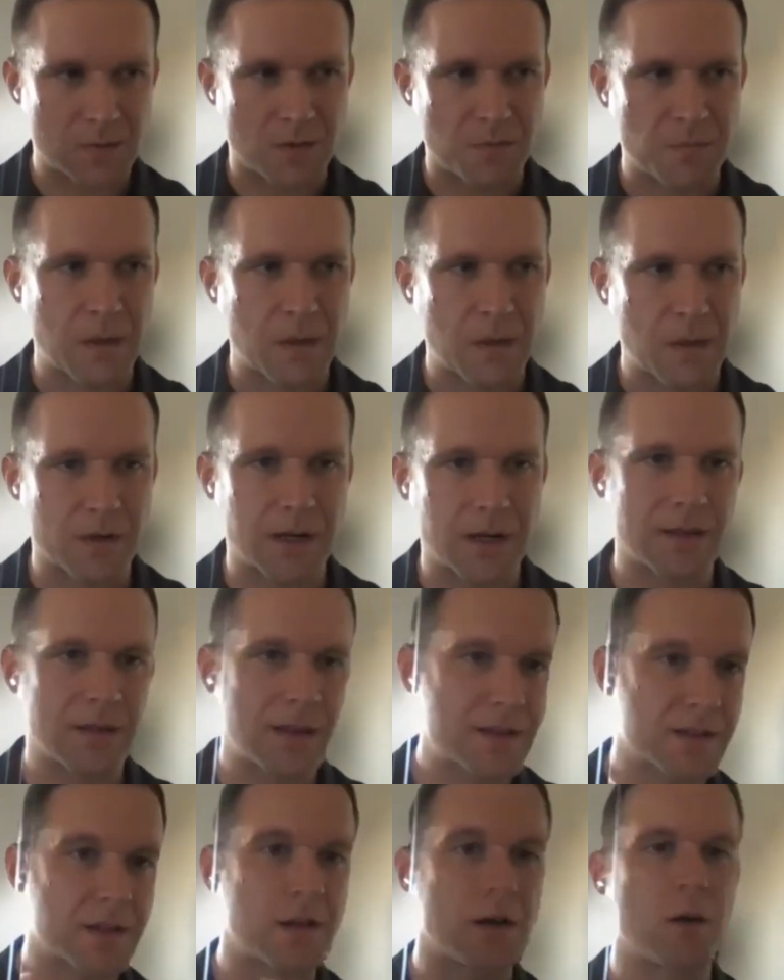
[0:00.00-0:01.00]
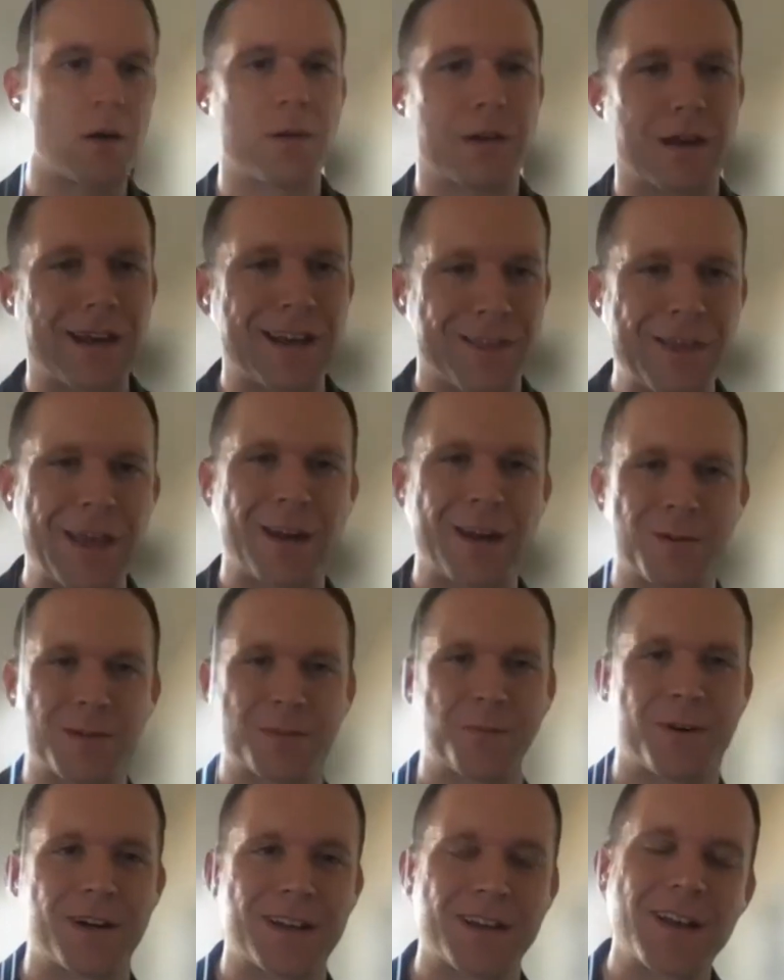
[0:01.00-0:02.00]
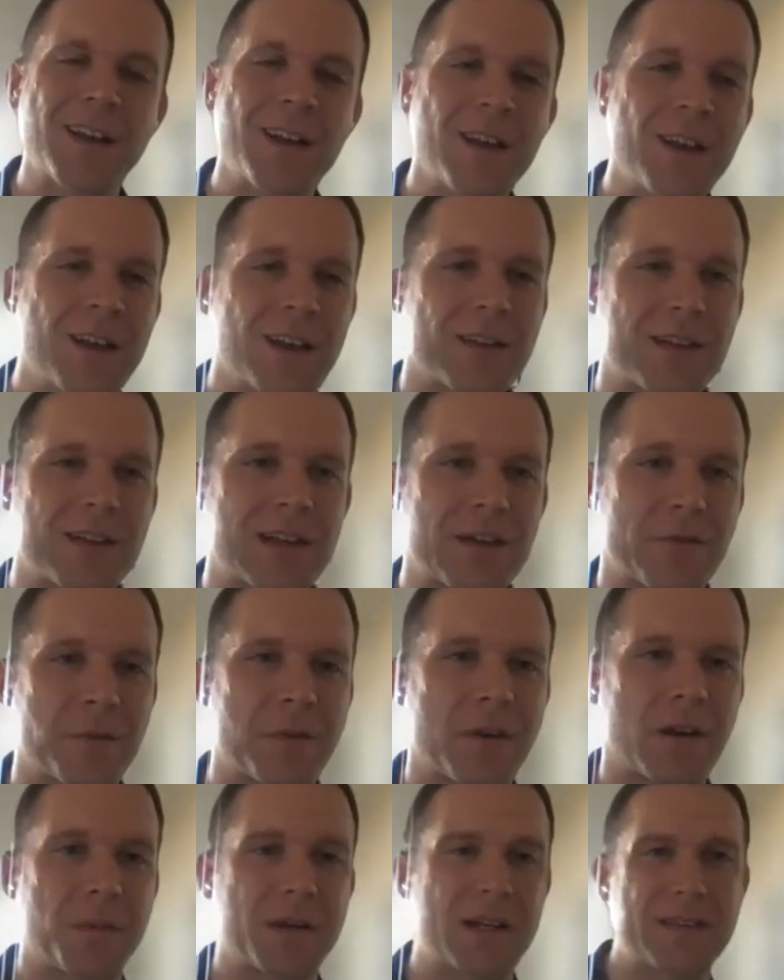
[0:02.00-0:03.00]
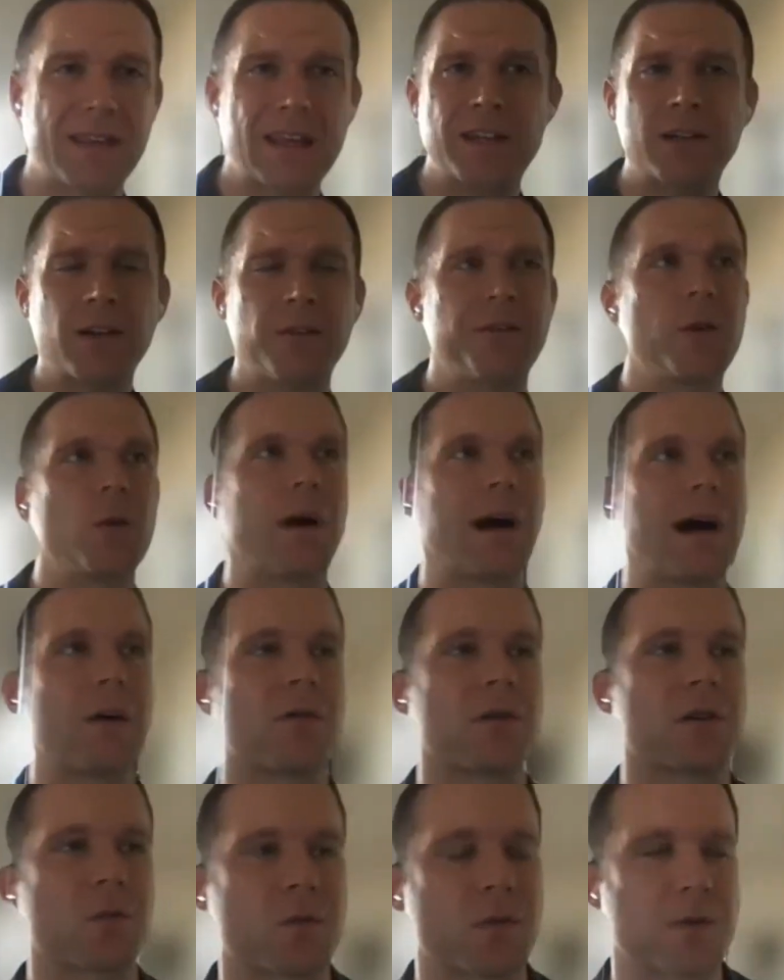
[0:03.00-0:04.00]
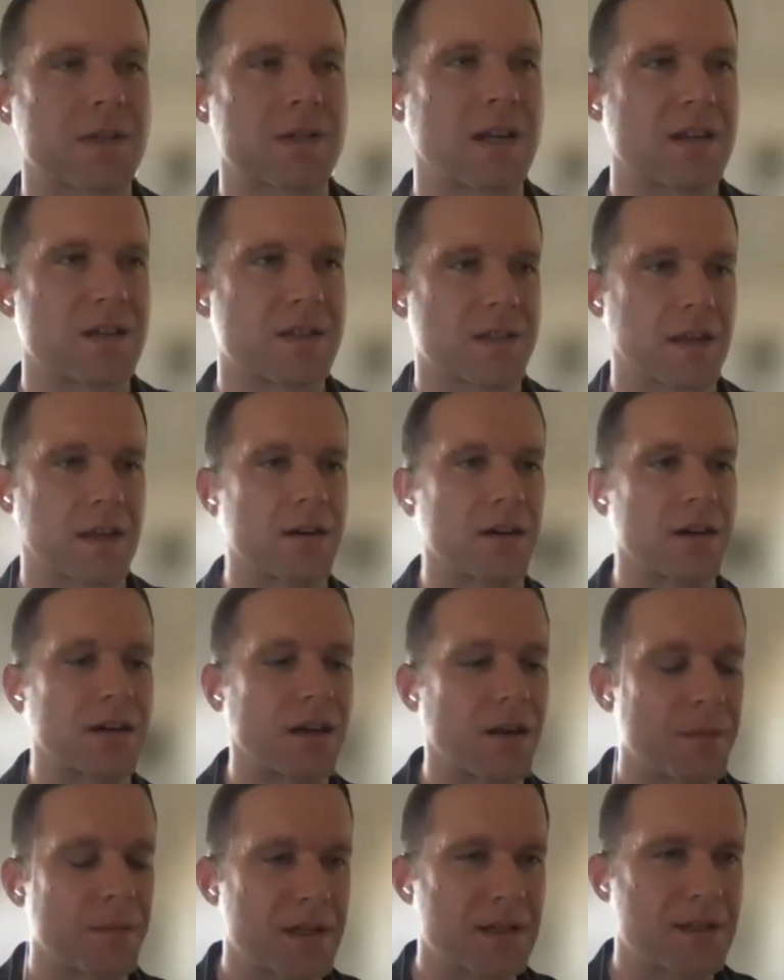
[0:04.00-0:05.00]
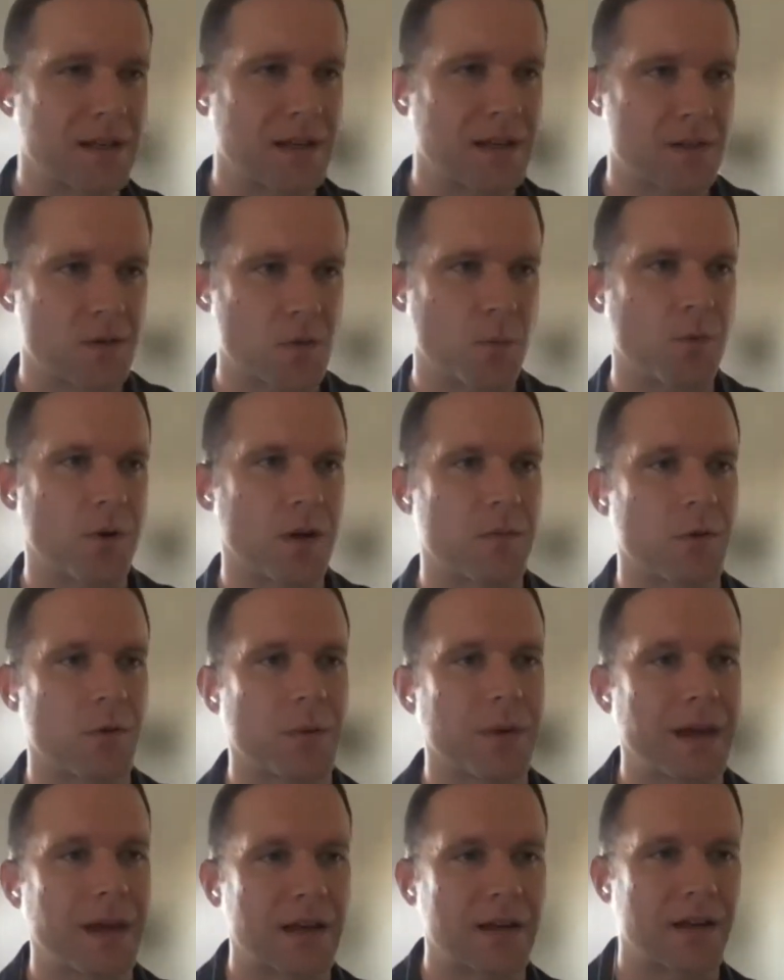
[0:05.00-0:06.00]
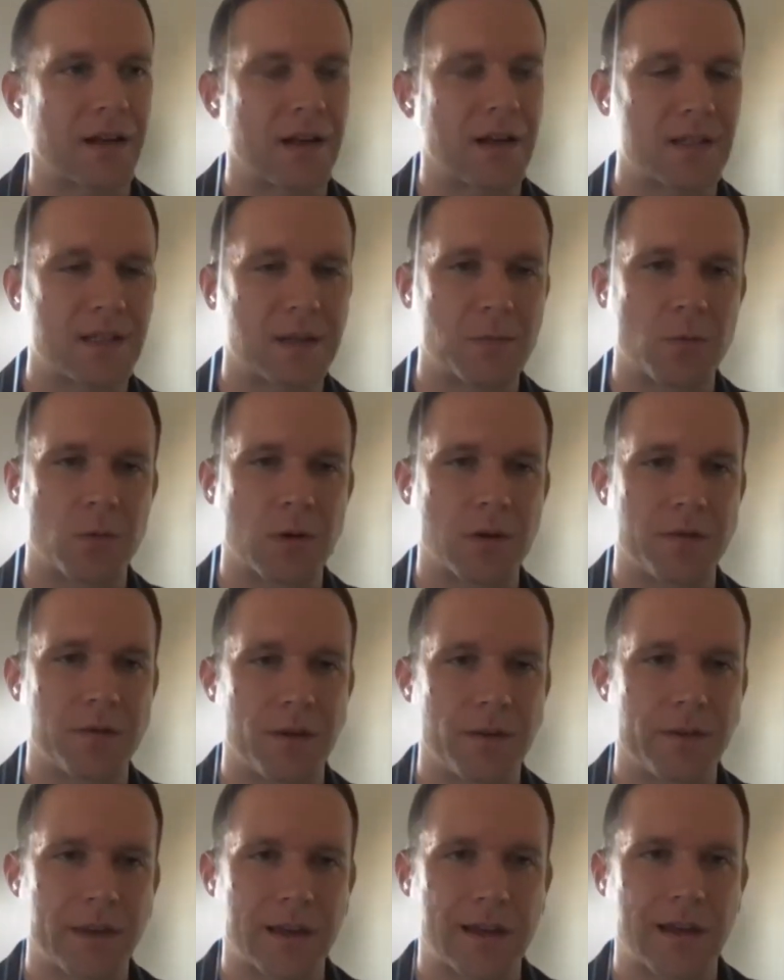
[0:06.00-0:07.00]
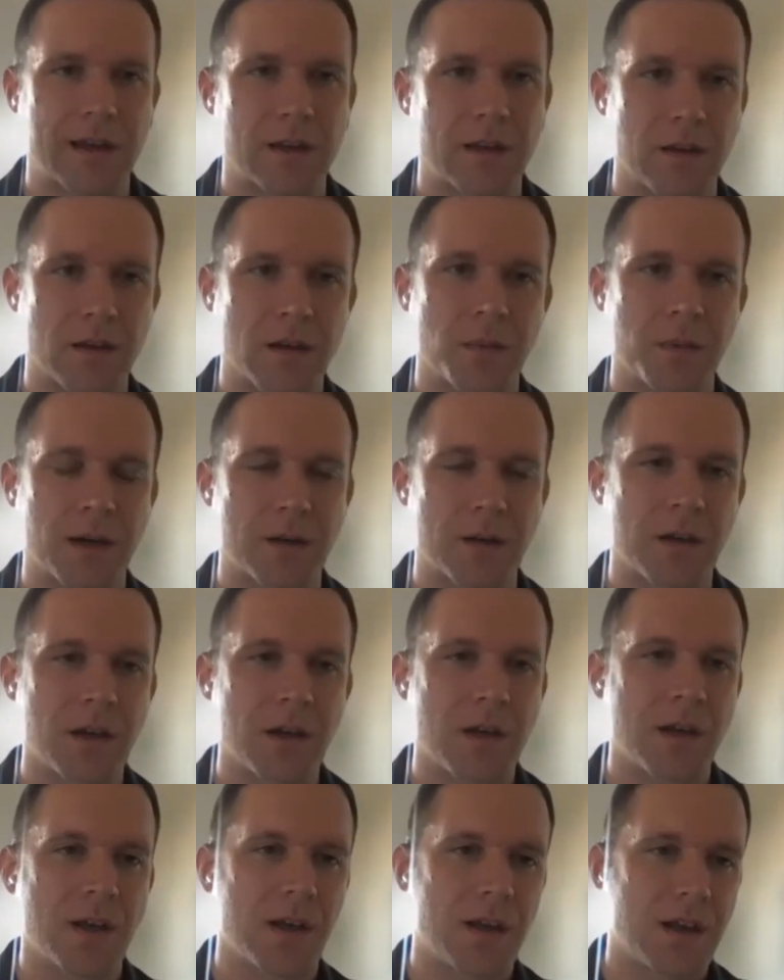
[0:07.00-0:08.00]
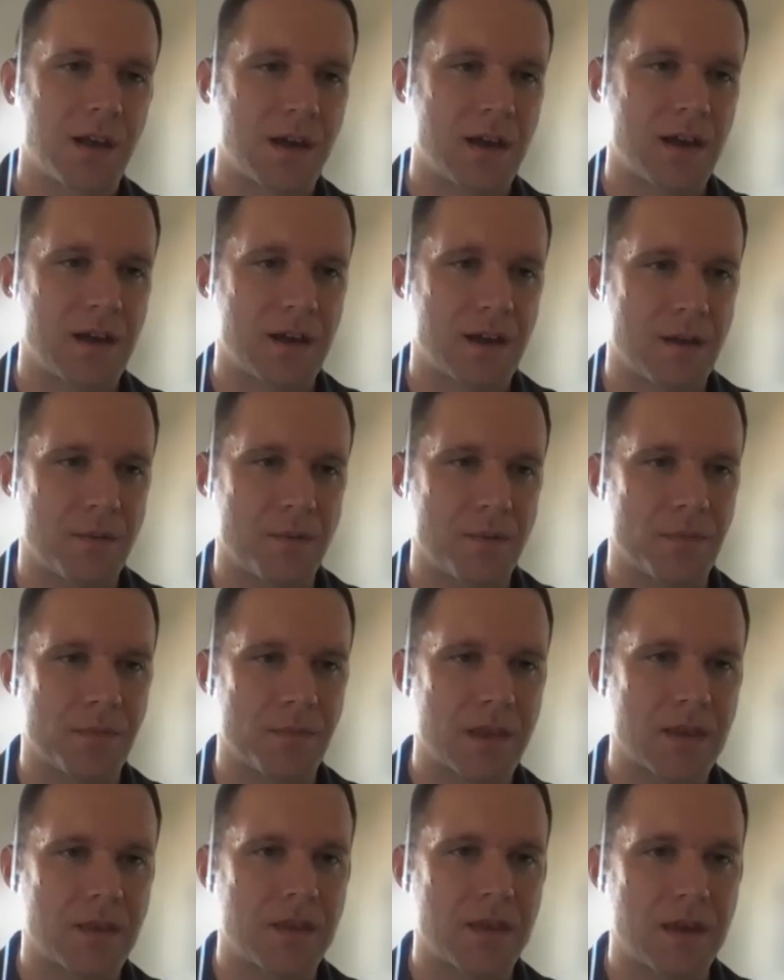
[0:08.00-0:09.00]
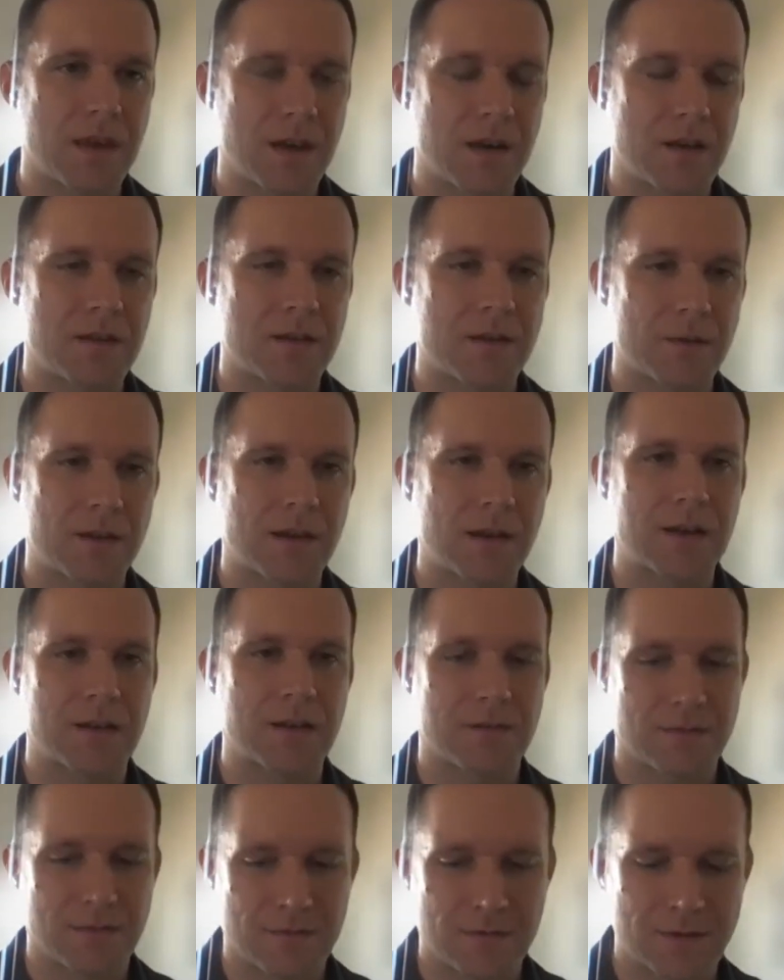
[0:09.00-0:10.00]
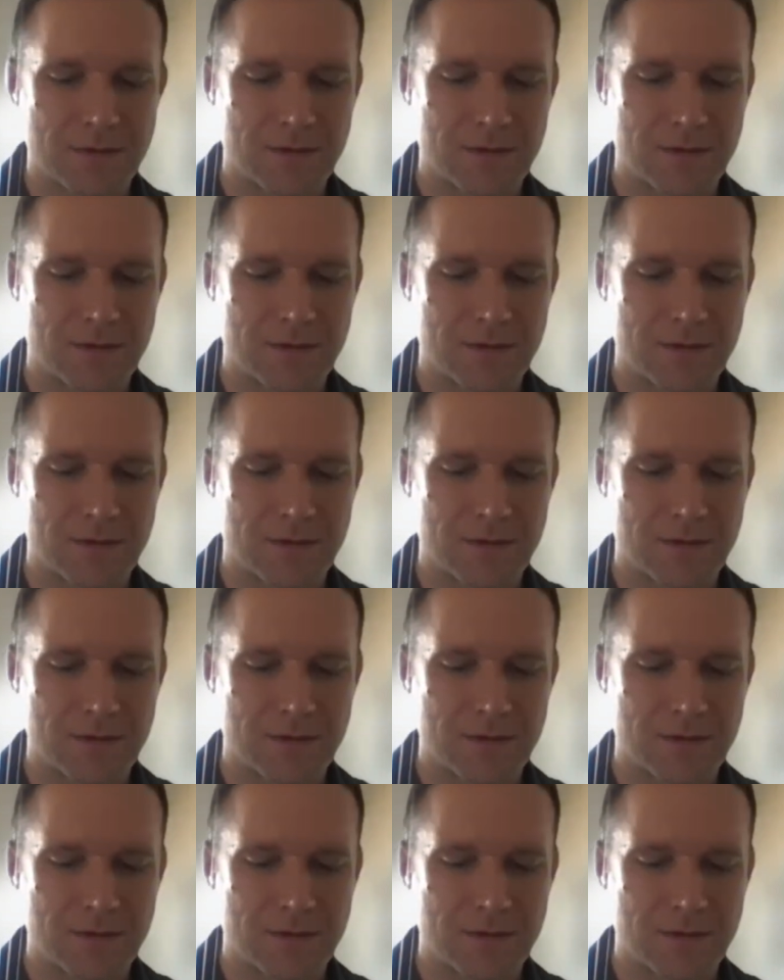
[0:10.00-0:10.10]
messing with memory. Let's go. And it was pretty cleaned up from there. But that took a few hours, which is kind of scary. I mean, to get to a point where we had a concept where we felt like kind of good about, and then you kind of